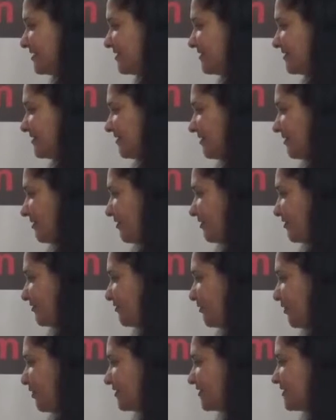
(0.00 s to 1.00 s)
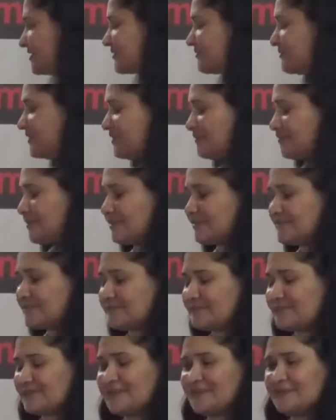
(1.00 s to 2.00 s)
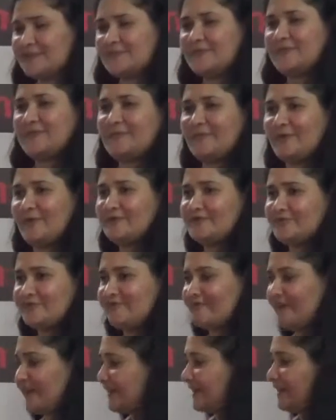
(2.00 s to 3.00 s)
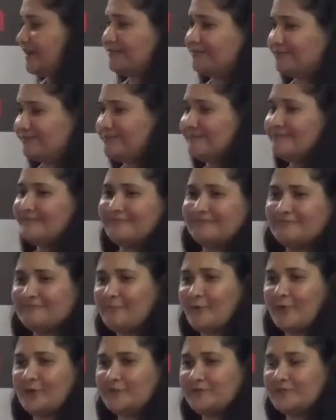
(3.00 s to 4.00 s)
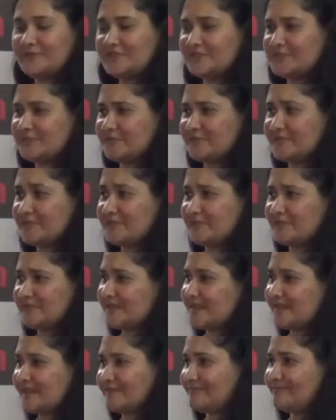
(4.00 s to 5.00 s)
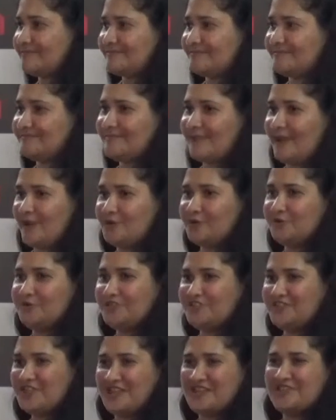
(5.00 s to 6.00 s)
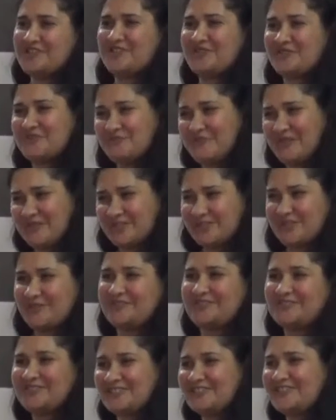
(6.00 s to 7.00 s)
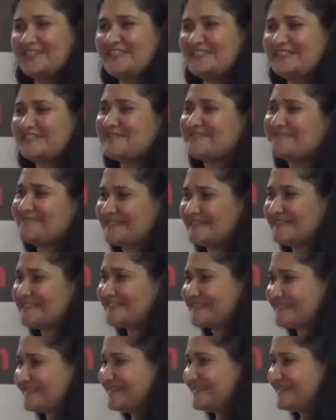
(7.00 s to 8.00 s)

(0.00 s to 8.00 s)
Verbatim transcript: a lot of Vogler's work has been about vetting Bollywood scripts to say, how do we change it to make sure the journey is complete?